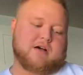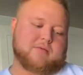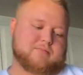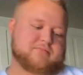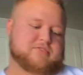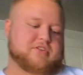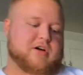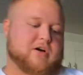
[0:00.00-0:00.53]

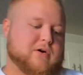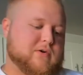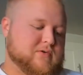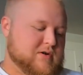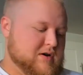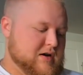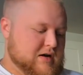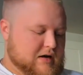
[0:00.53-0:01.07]

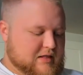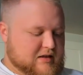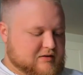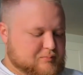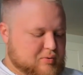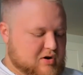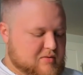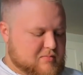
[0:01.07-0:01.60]
So that's
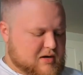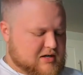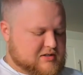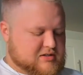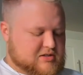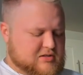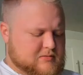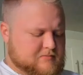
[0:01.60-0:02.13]
pretty
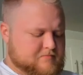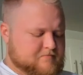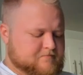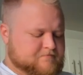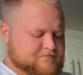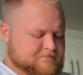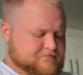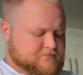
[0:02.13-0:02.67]
much
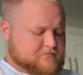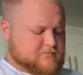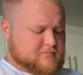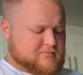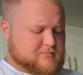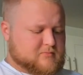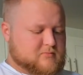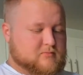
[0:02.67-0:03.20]

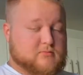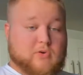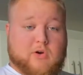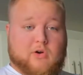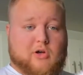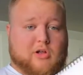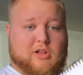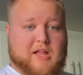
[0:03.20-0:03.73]

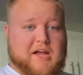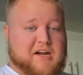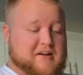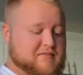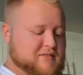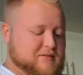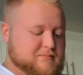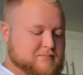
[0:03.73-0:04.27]
all 8
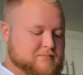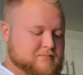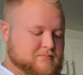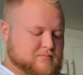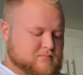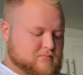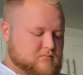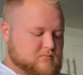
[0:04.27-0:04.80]
of them.
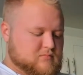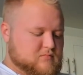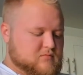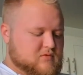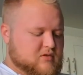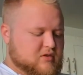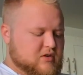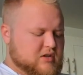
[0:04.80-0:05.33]

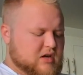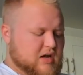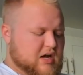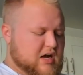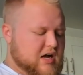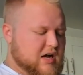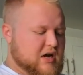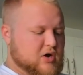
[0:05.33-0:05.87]

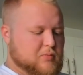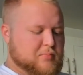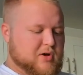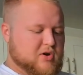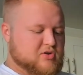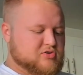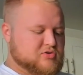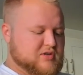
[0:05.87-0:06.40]
I hope you
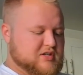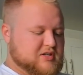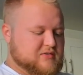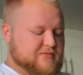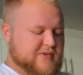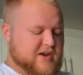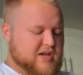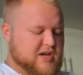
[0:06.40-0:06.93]
all enjoyed this
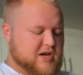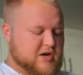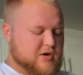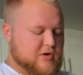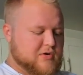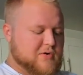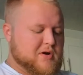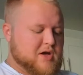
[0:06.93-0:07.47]

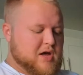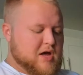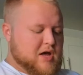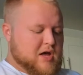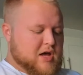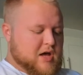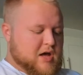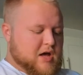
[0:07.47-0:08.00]
video.
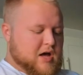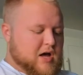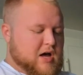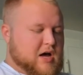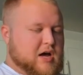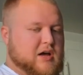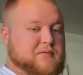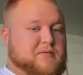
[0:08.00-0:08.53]

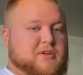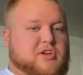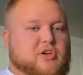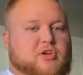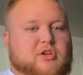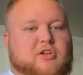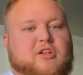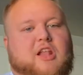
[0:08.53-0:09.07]
If you
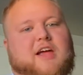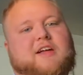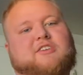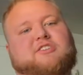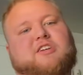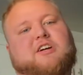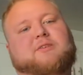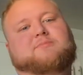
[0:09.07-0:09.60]
do, like,
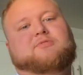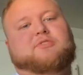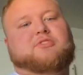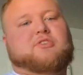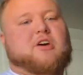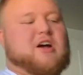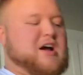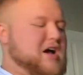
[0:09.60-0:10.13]
share,
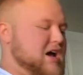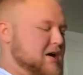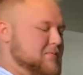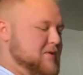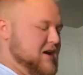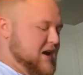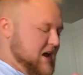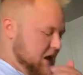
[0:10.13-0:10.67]

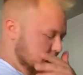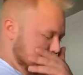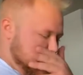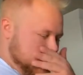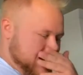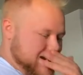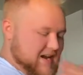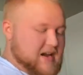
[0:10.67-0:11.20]
subscribe,
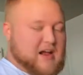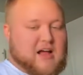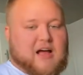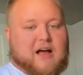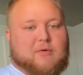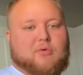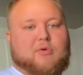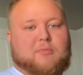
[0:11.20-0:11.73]
and
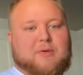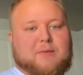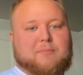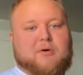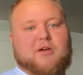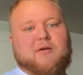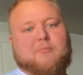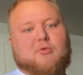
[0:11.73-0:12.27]
I will be
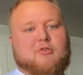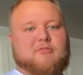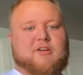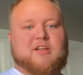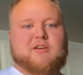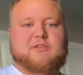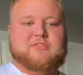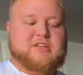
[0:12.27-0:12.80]
putting more
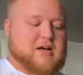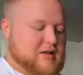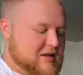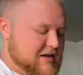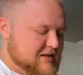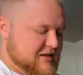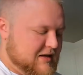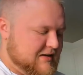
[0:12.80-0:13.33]
videos out
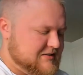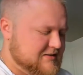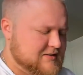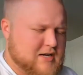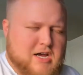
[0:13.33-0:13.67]
like this.